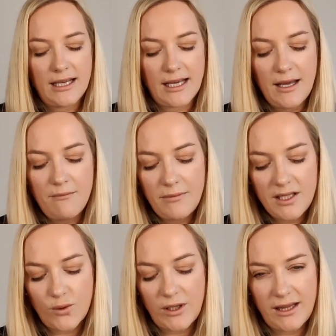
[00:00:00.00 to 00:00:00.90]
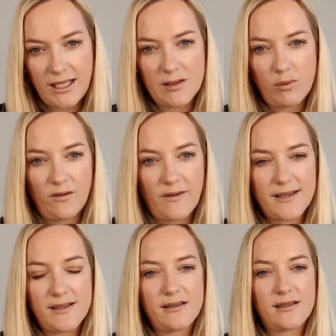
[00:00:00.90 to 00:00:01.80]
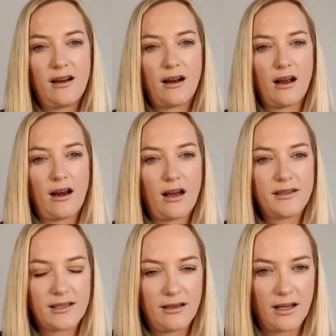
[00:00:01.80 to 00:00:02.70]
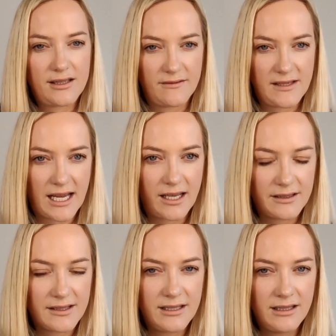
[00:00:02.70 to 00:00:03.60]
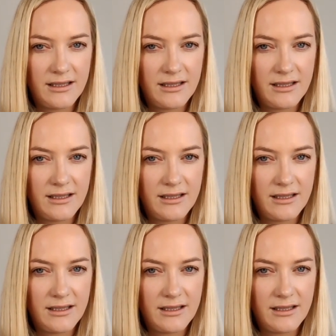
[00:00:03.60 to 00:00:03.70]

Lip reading: In between these blood vessels are lots and lots of cells.